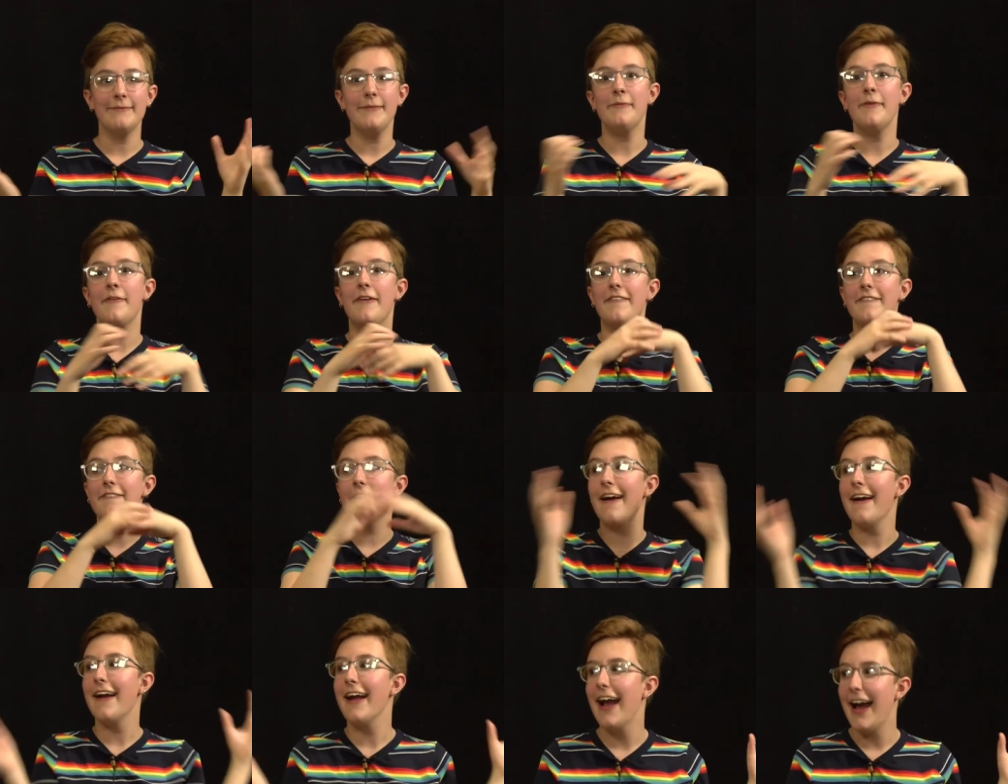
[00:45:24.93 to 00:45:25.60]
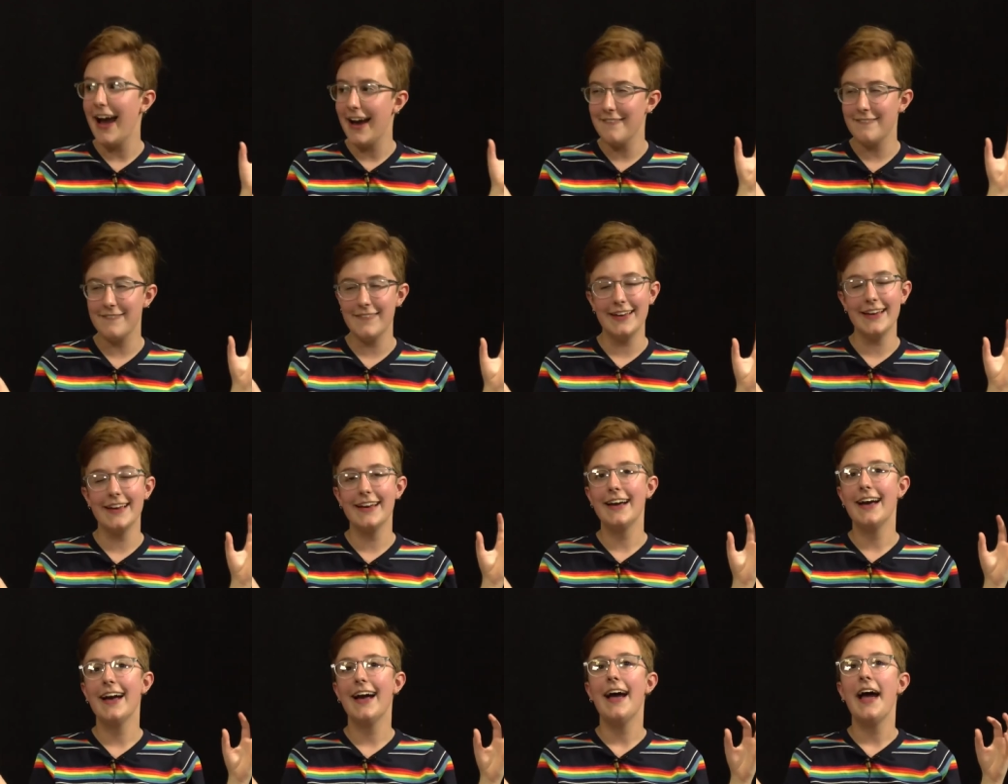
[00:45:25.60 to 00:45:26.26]
People were very
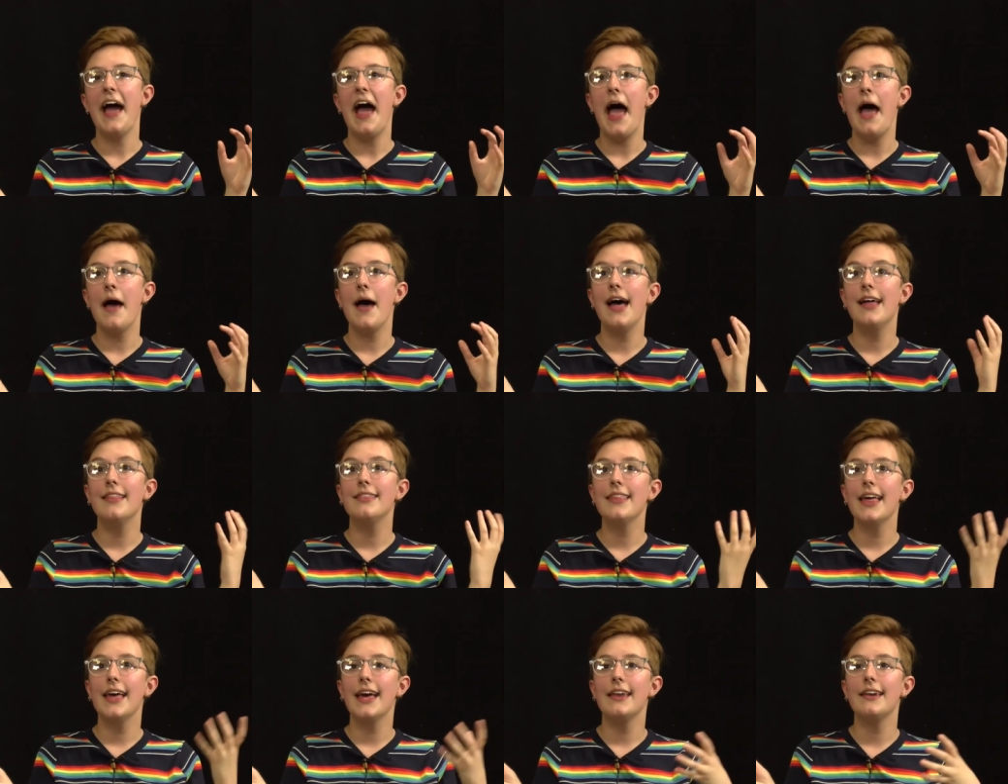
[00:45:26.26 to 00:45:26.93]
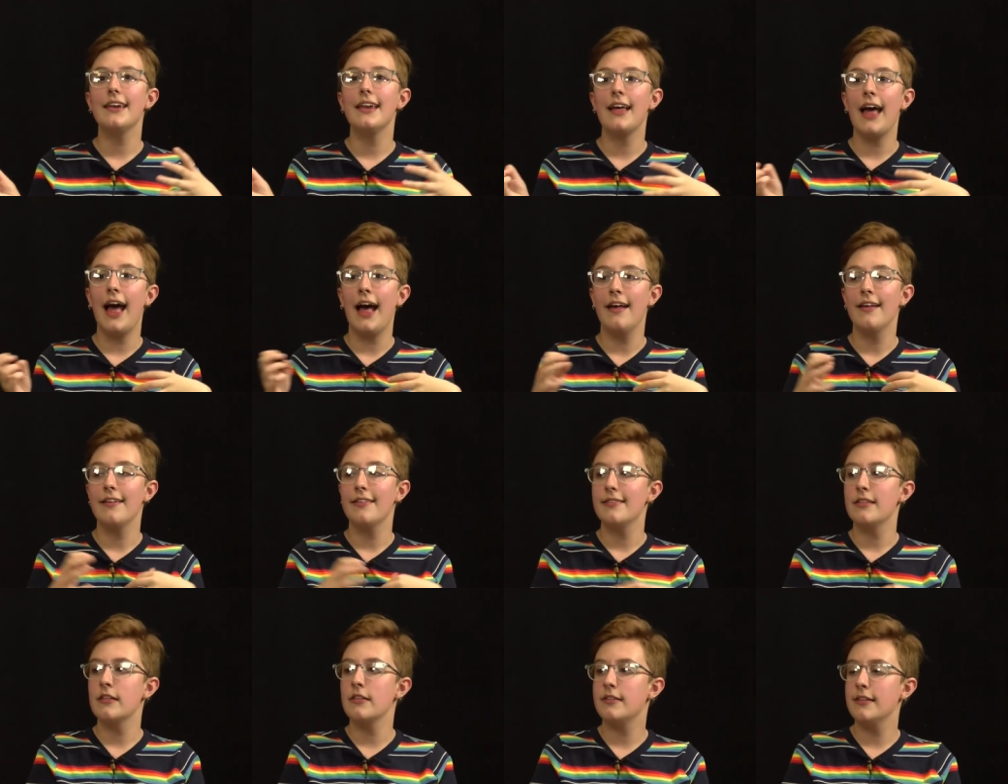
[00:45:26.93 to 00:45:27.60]
happy. And then
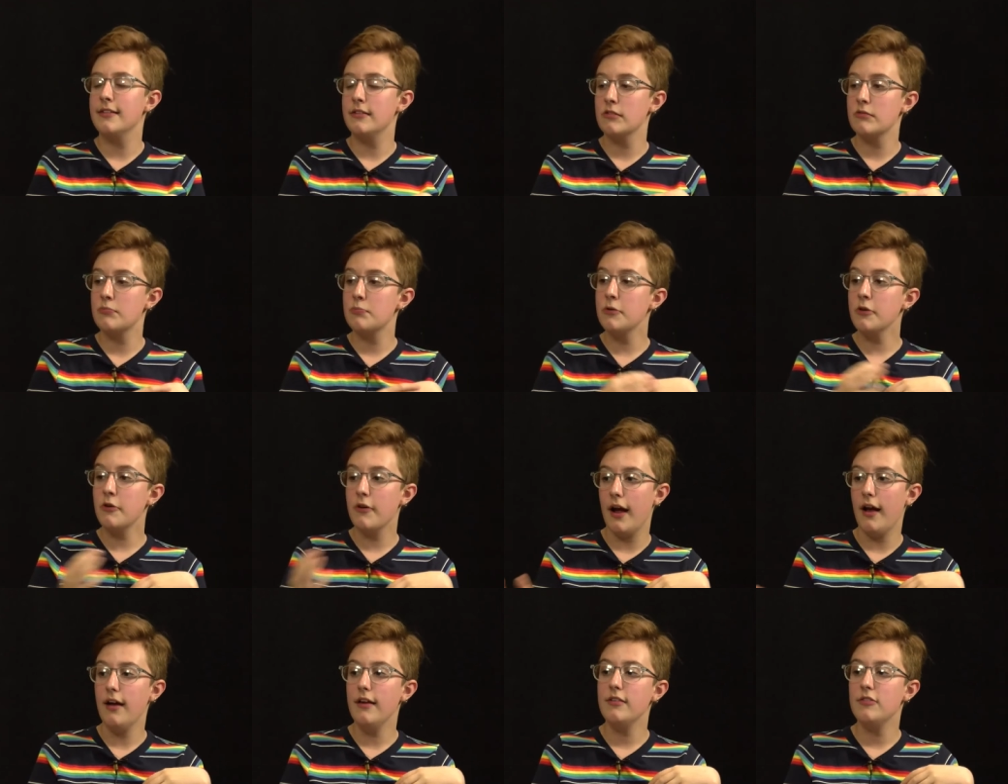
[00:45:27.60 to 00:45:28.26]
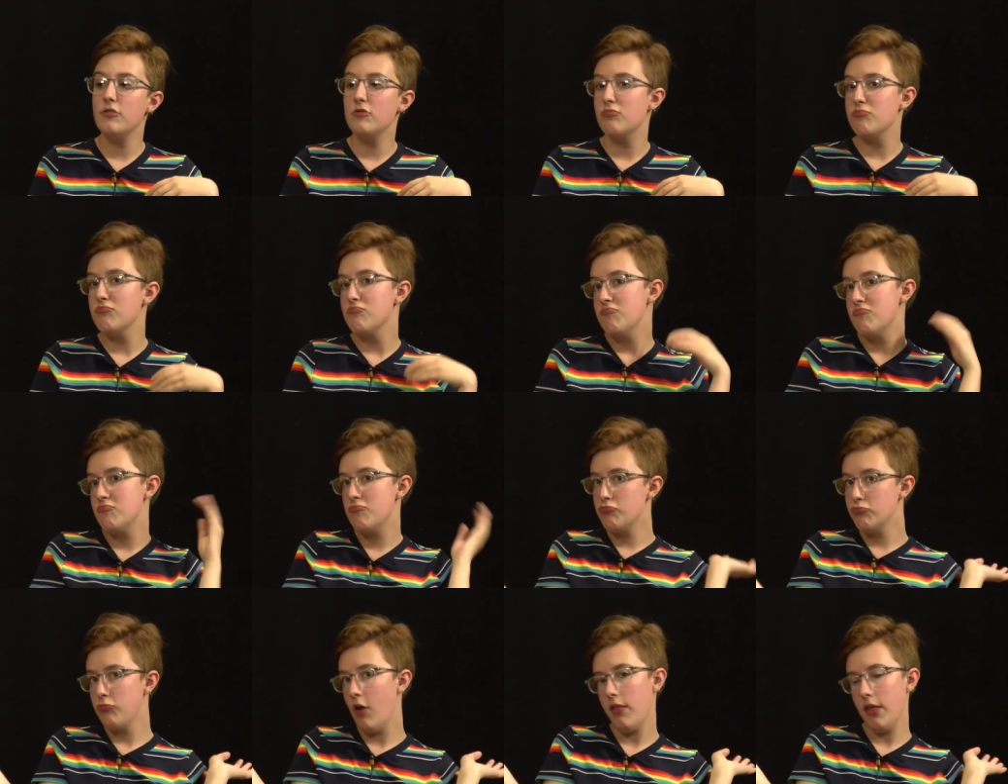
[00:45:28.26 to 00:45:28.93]
as the seasons progressed,
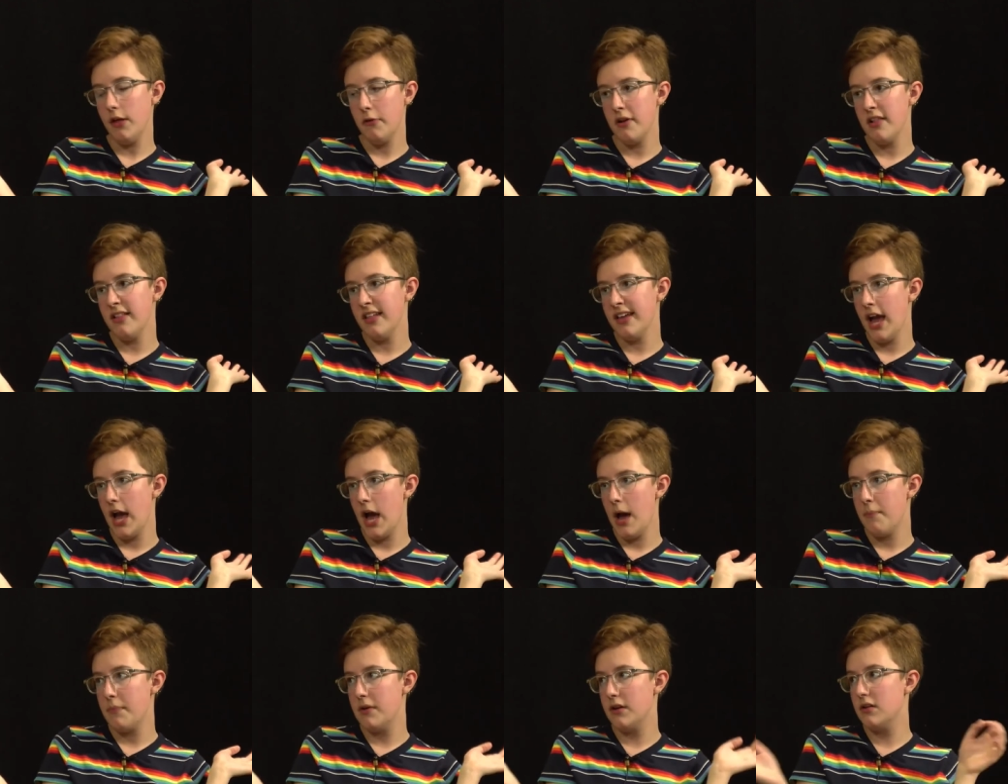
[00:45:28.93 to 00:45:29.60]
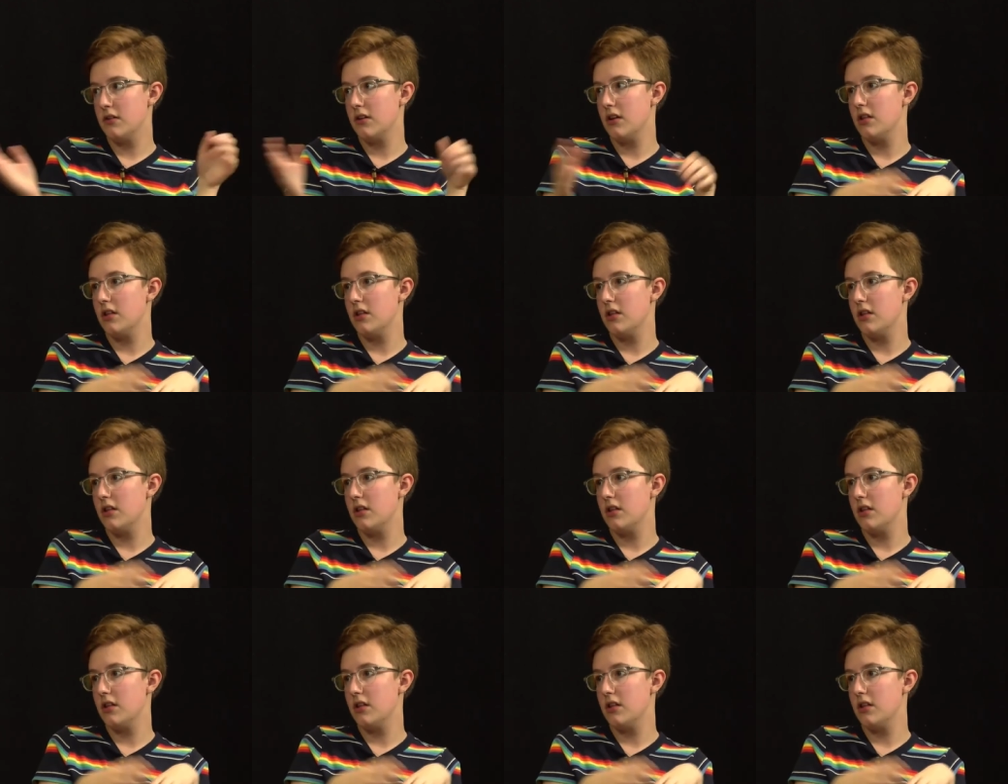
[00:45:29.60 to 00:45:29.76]
nothing really happened.